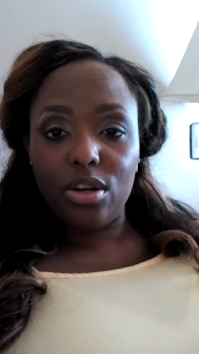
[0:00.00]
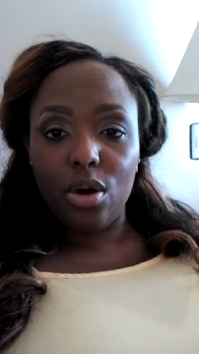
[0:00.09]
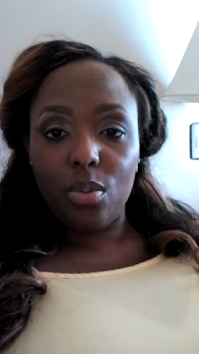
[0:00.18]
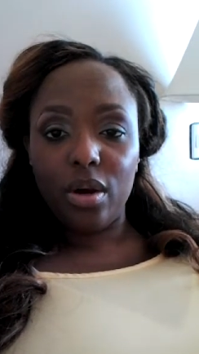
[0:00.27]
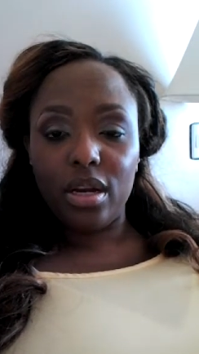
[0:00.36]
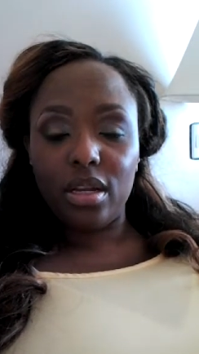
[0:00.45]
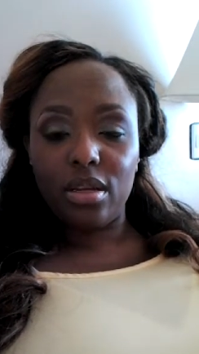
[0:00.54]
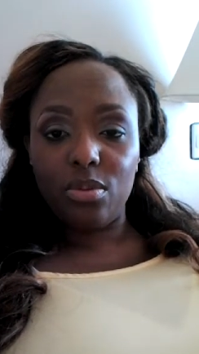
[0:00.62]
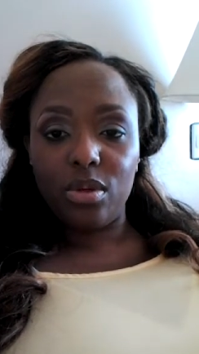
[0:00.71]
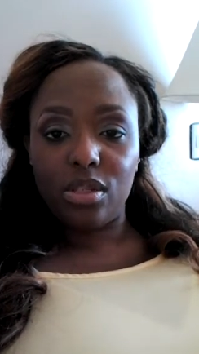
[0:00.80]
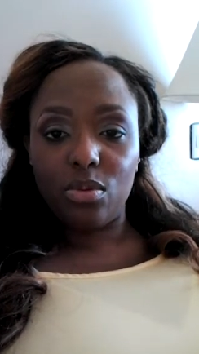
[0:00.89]
what
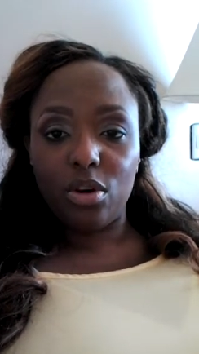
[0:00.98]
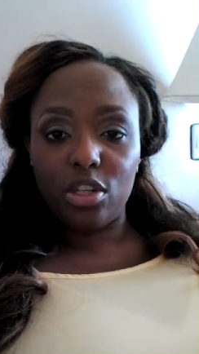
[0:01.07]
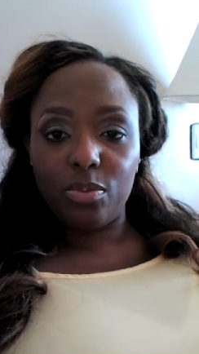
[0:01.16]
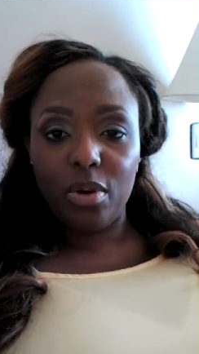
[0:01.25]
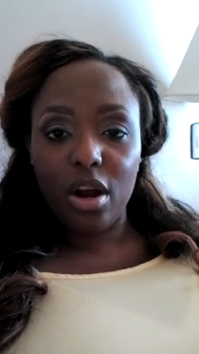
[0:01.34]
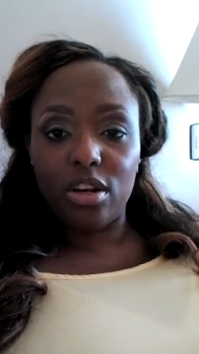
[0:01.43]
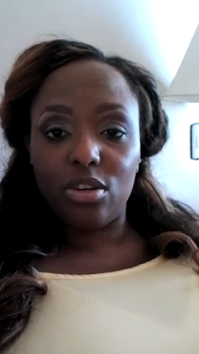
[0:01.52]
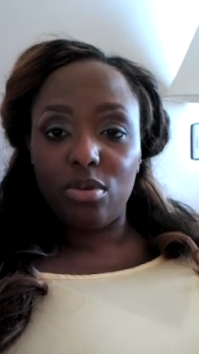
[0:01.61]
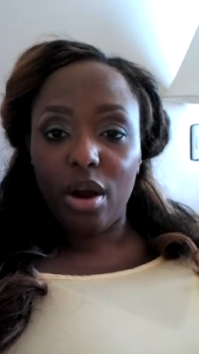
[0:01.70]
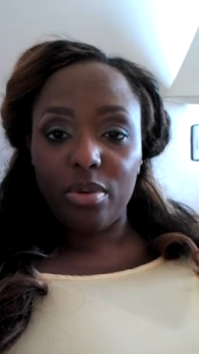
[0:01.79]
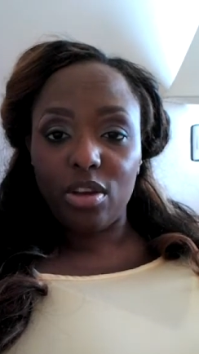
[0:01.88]
was the worst part,
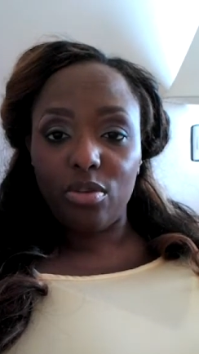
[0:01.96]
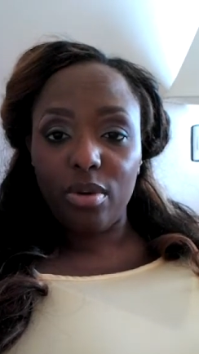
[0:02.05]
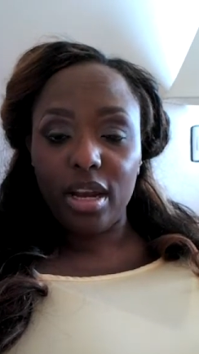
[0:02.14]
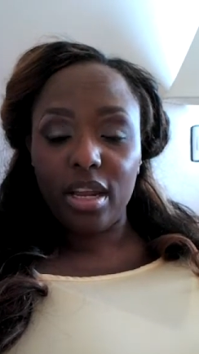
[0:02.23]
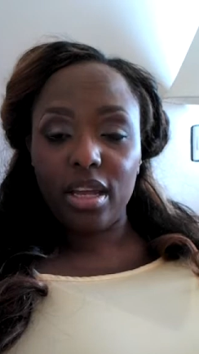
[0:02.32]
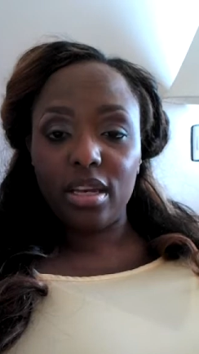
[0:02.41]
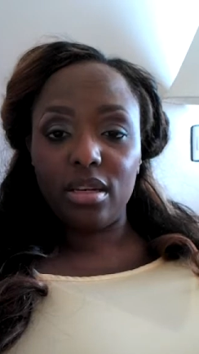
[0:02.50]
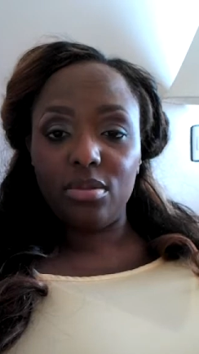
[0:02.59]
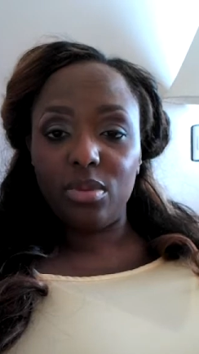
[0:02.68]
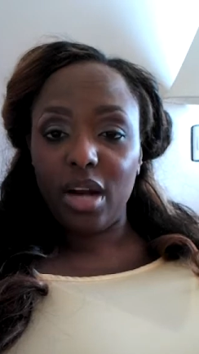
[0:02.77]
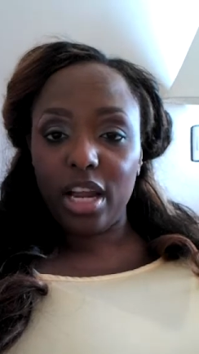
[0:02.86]
do I regret it,
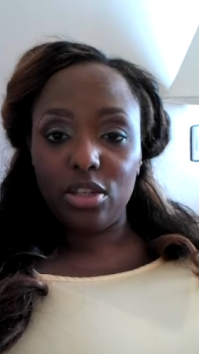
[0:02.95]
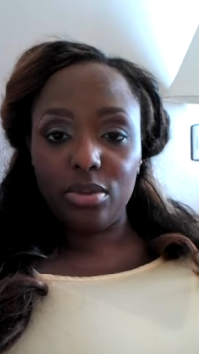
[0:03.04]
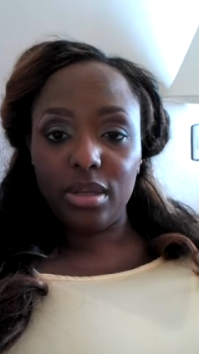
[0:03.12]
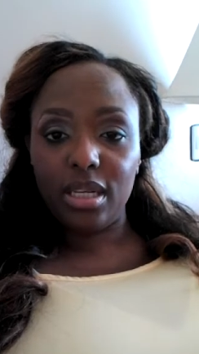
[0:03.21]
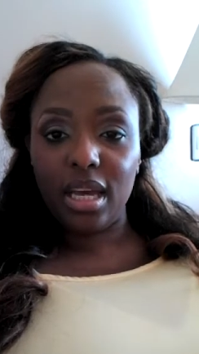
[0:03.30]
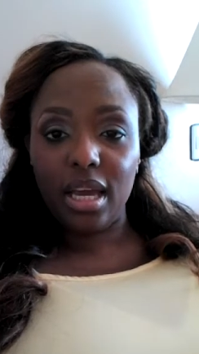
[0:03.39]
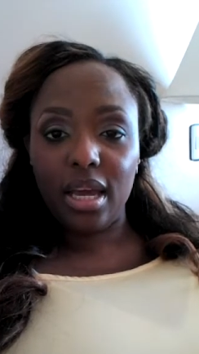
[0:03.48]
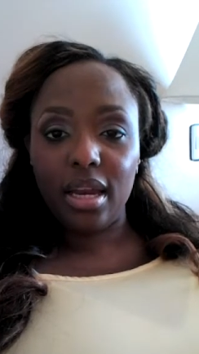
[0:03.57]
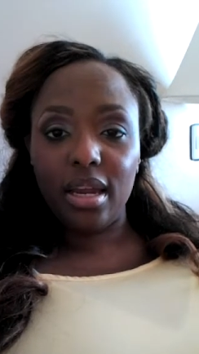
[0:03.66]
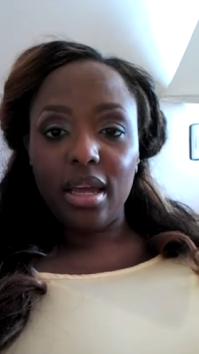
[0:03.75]
would I do it again?